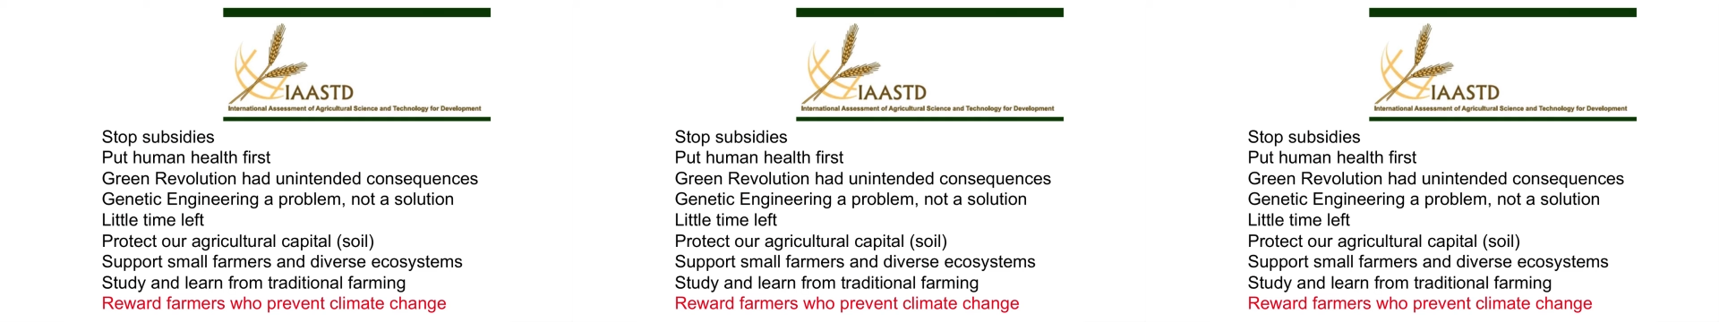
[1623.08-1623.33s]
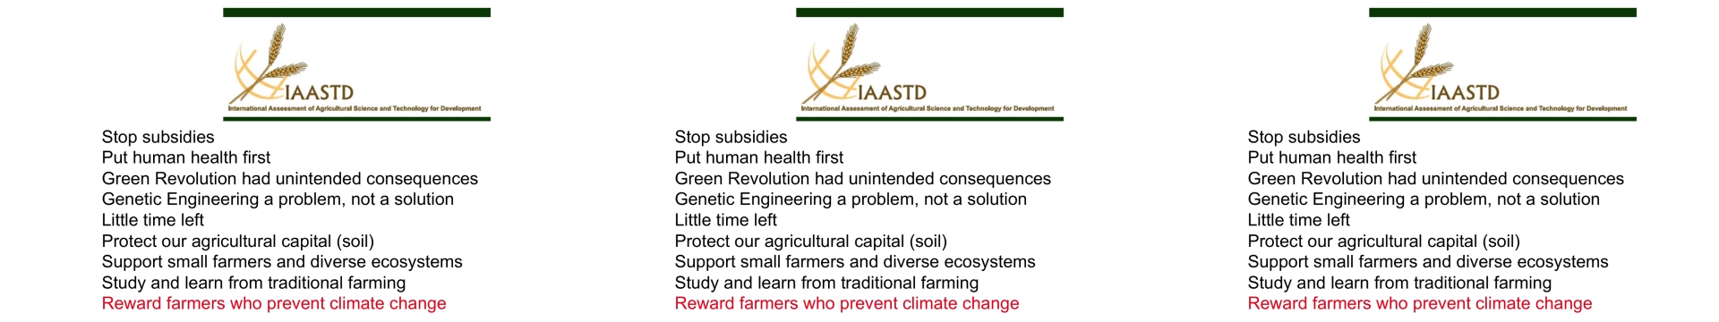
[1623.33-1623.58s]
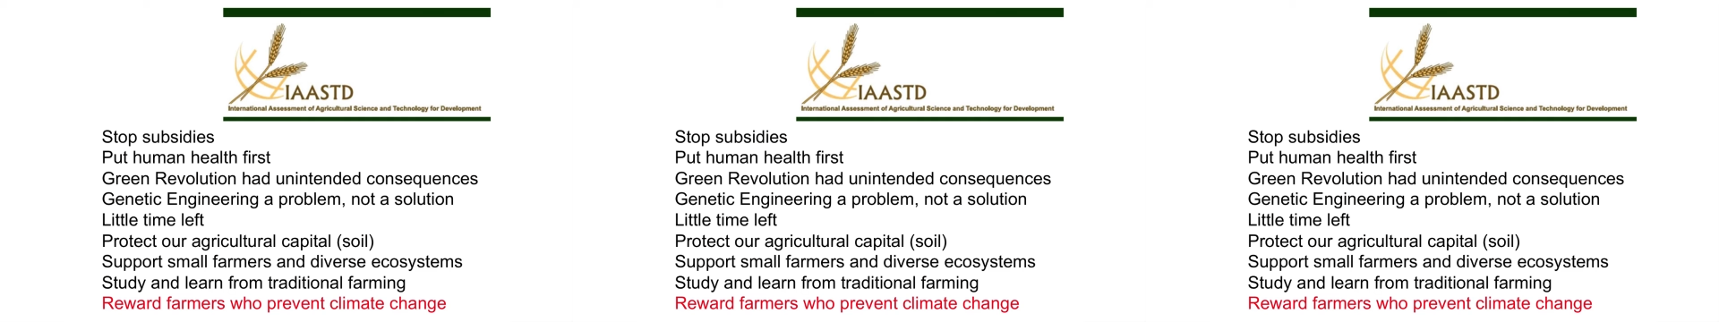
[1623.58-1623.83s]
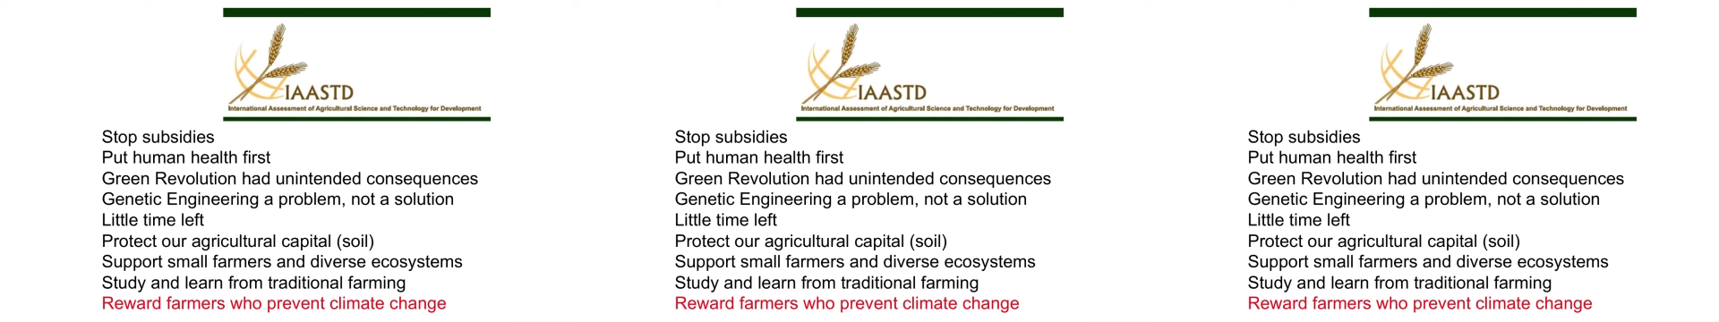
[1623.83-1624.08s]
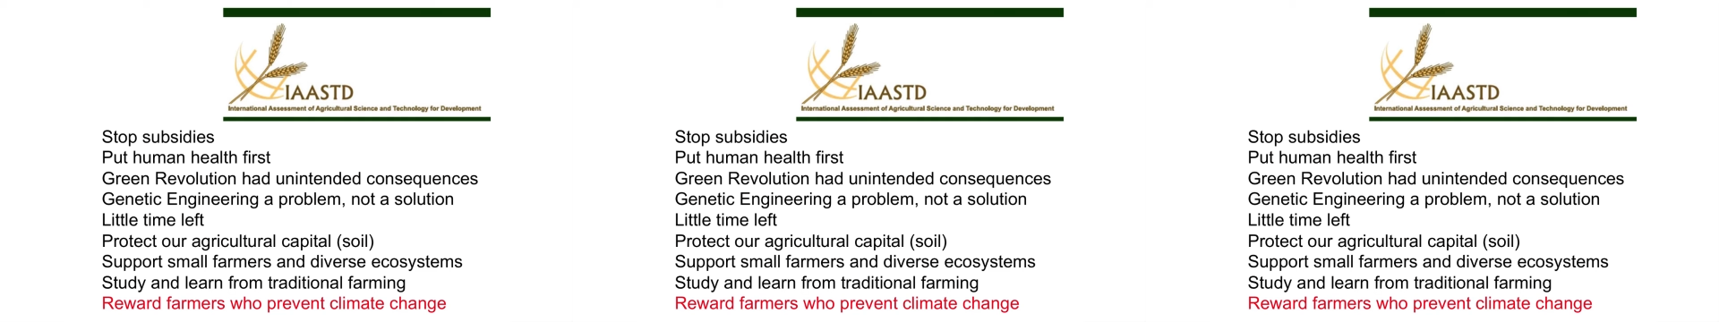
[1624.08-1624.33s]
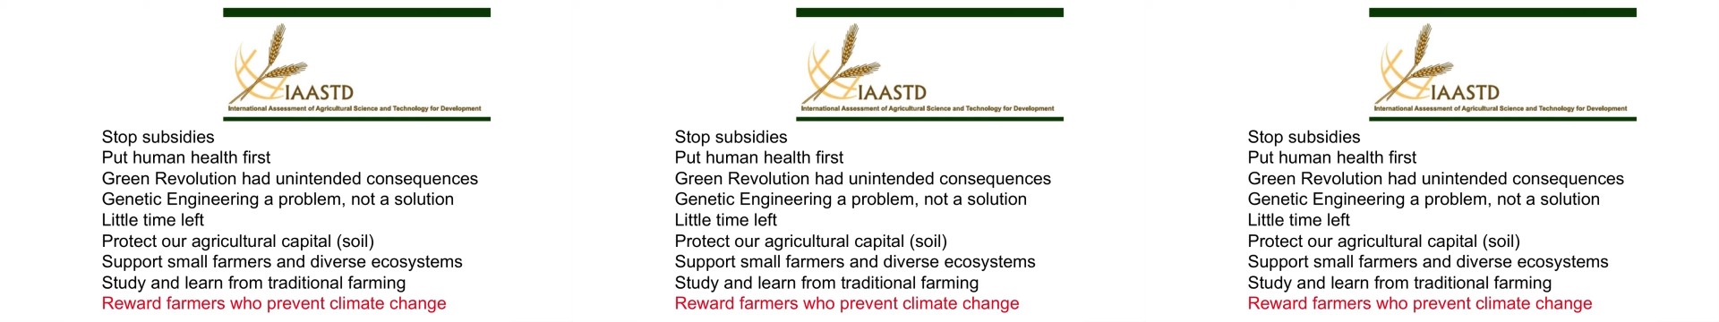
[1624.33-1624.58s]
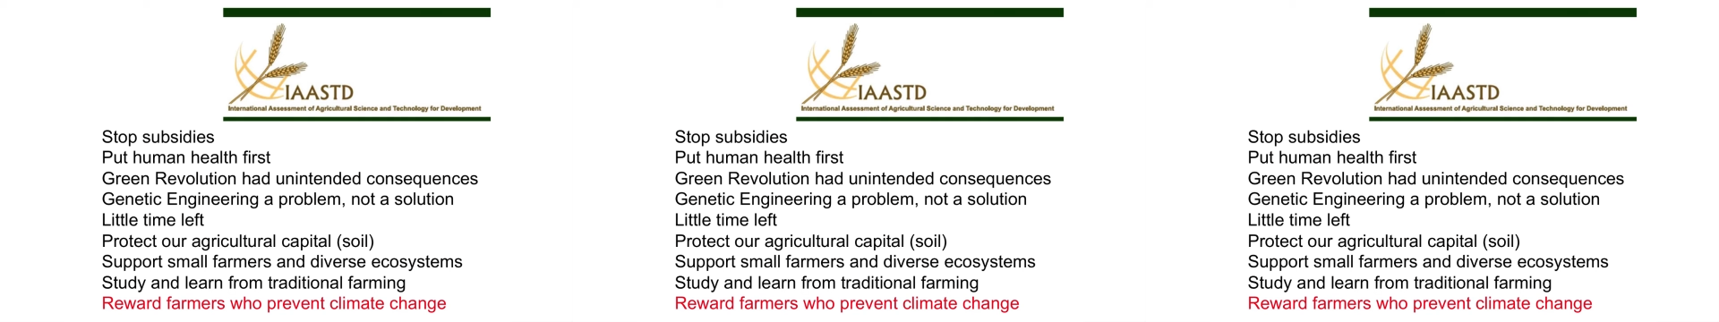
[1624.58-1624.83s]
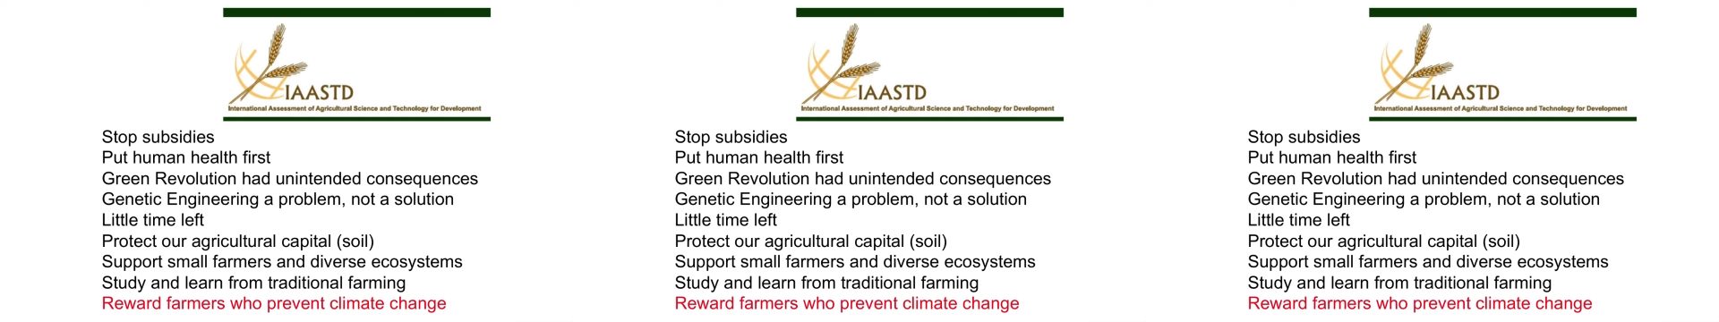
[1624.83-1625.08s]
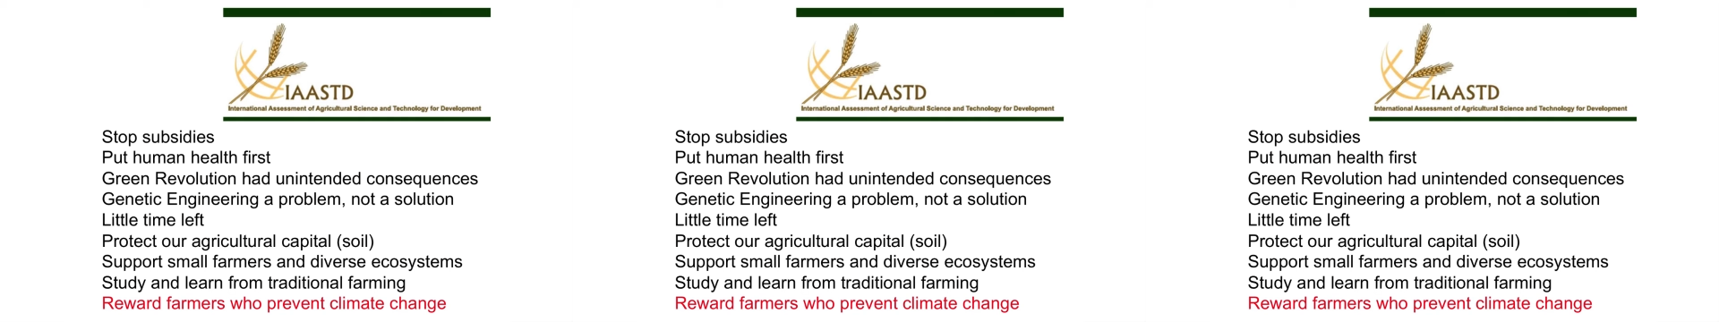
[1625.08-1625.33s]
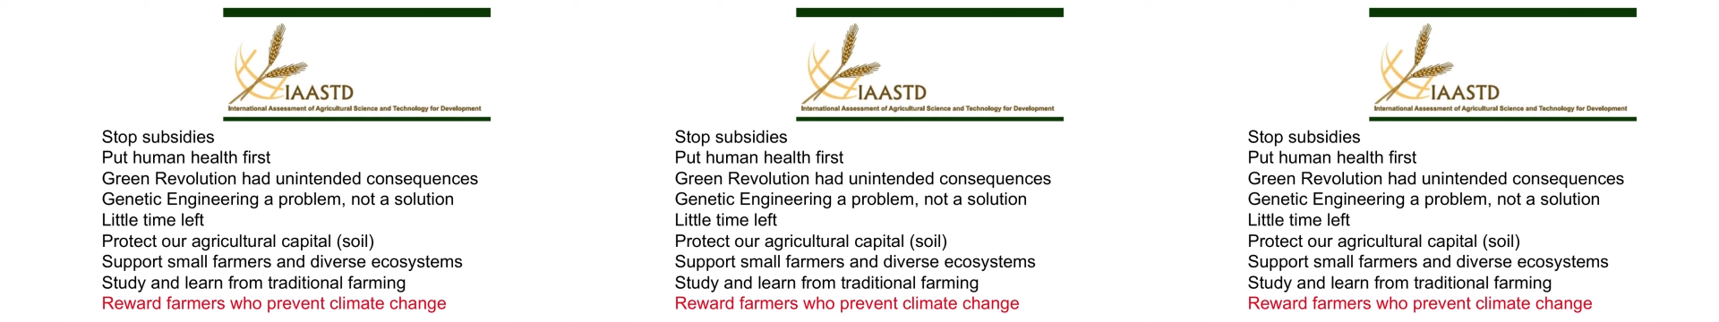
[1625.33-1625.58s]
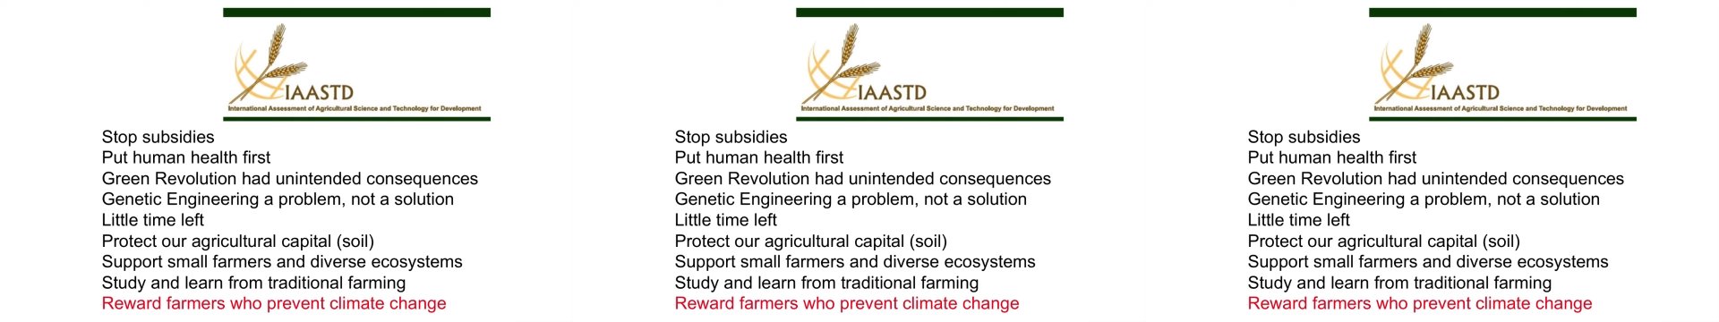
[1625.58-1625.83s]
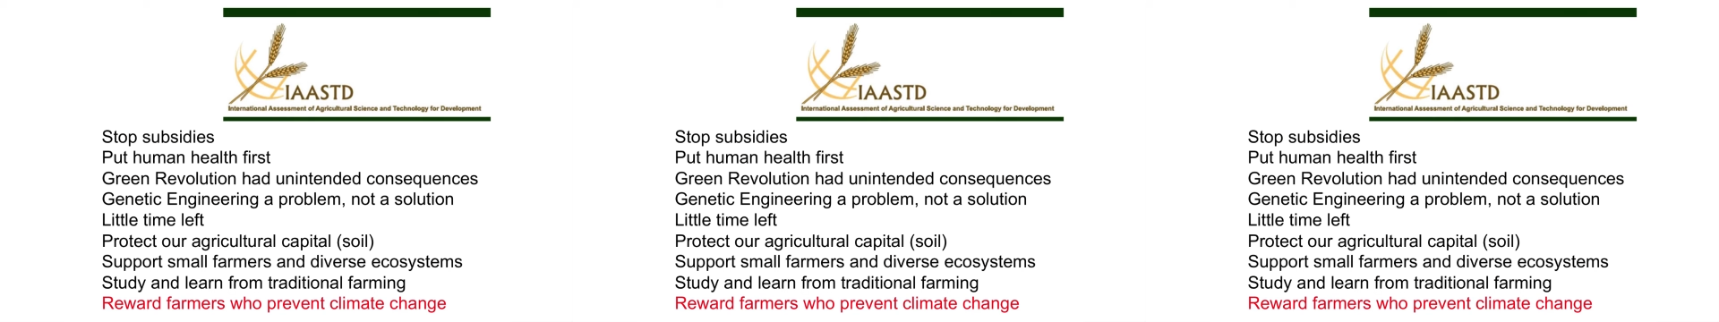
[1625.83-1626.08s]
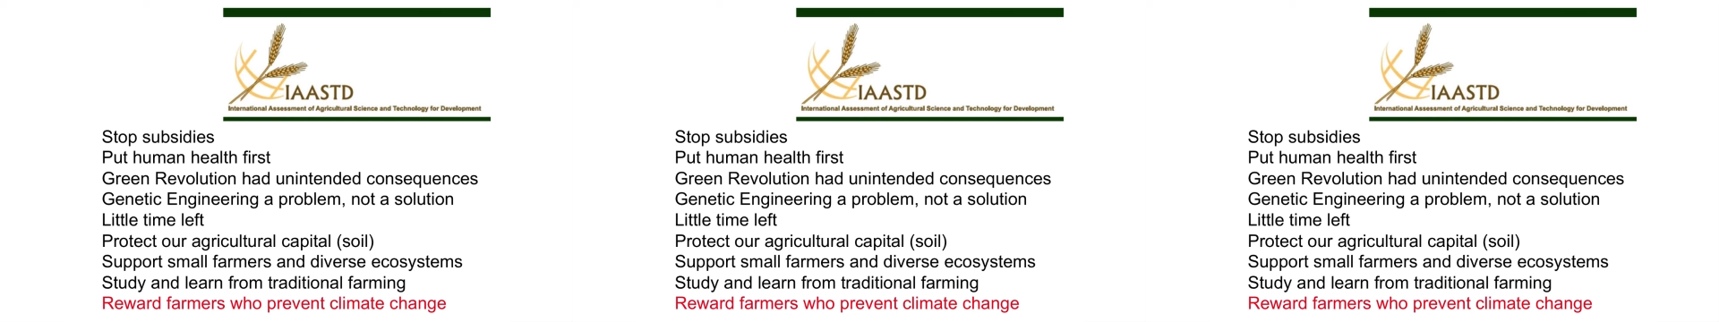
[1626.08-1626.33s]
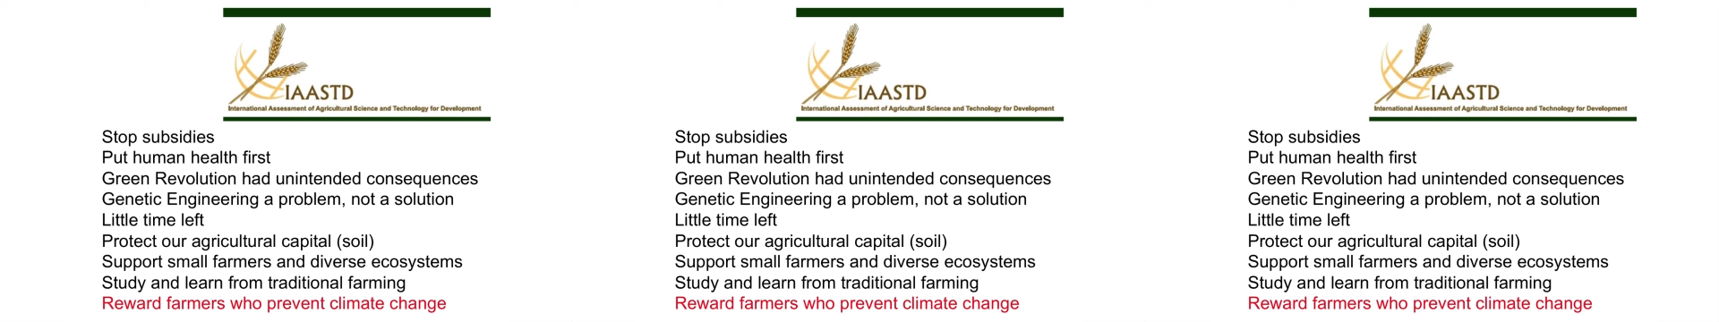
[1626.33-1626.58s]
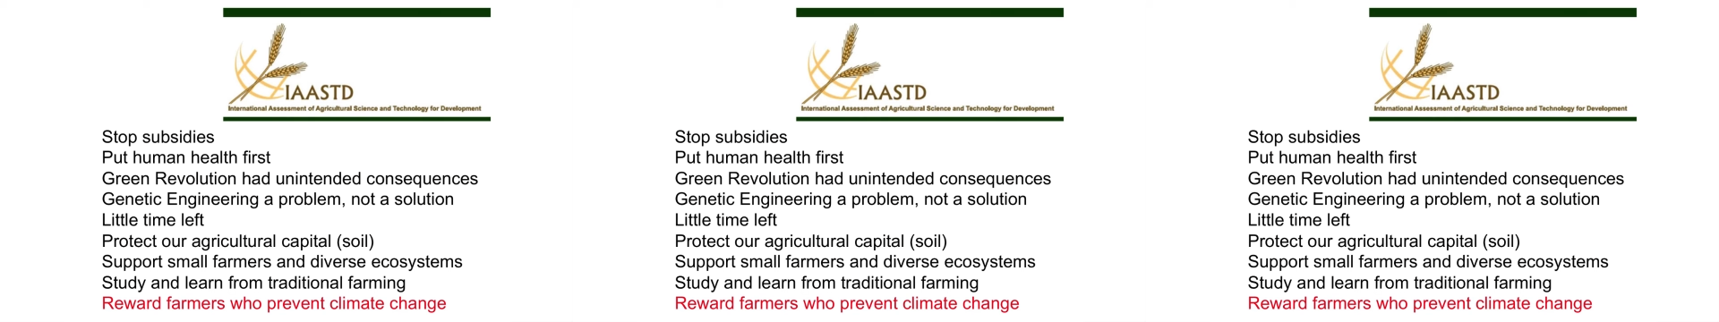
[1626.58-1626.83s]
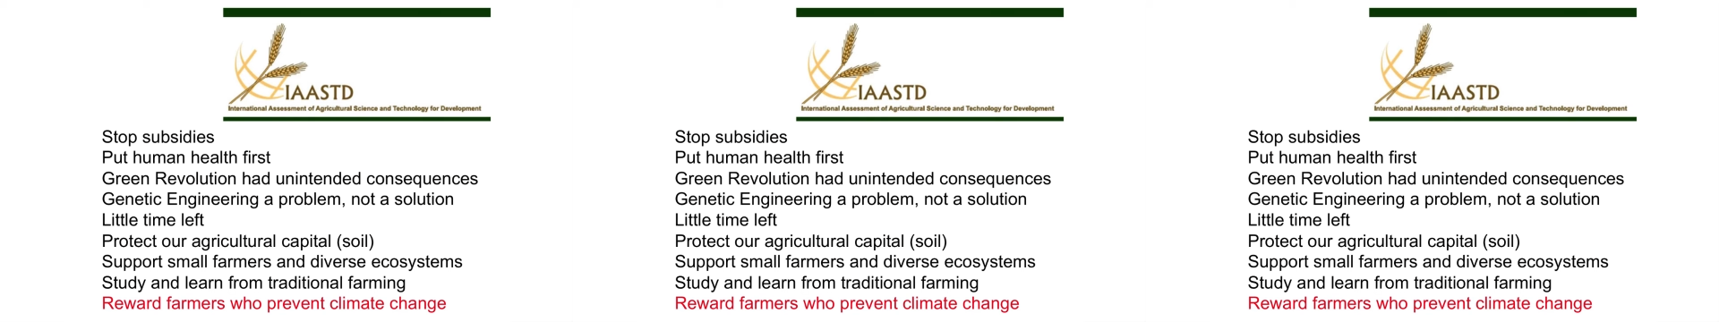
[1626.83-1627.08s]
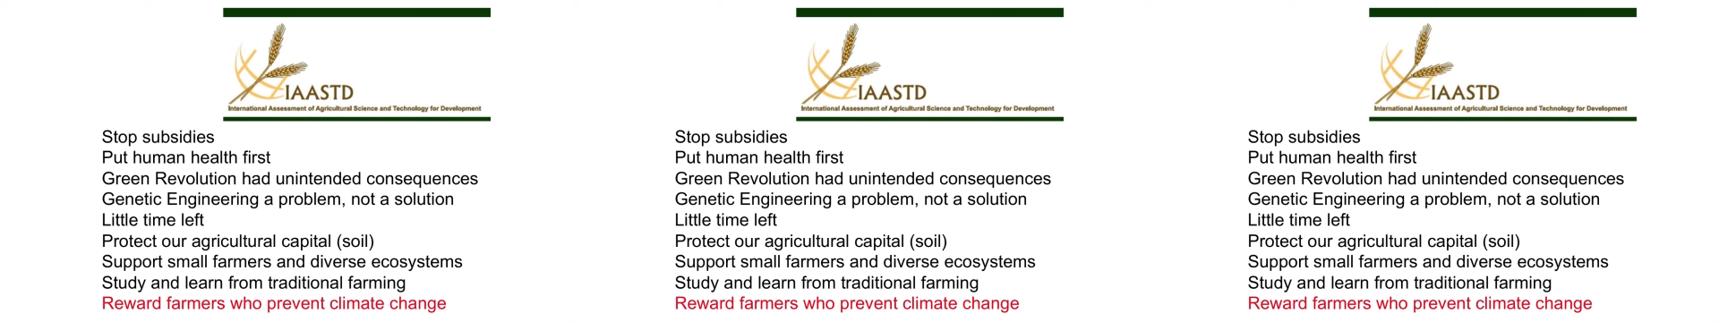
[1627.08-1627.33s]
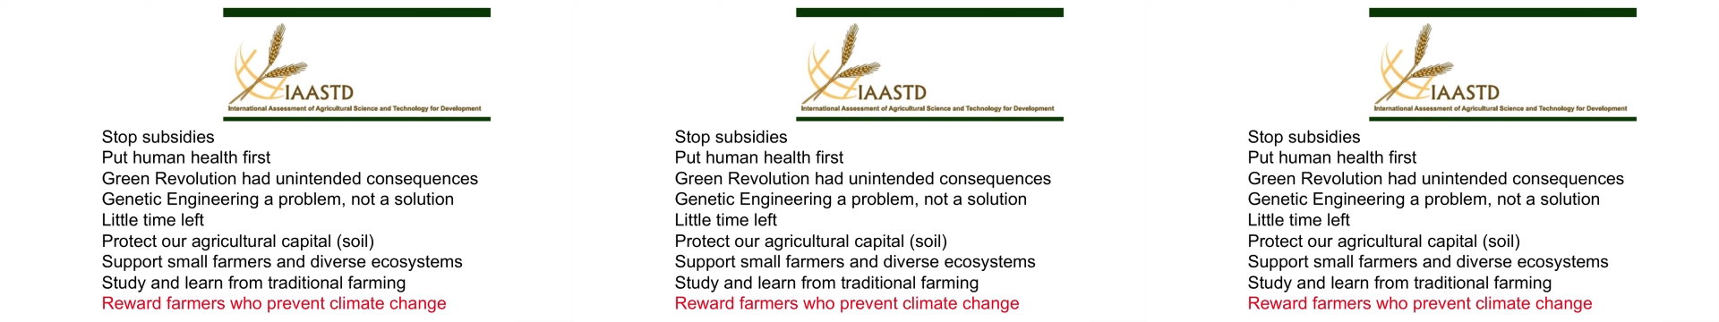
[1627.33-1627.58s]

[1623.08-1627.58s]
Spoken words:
Nobody's mouth can be seen.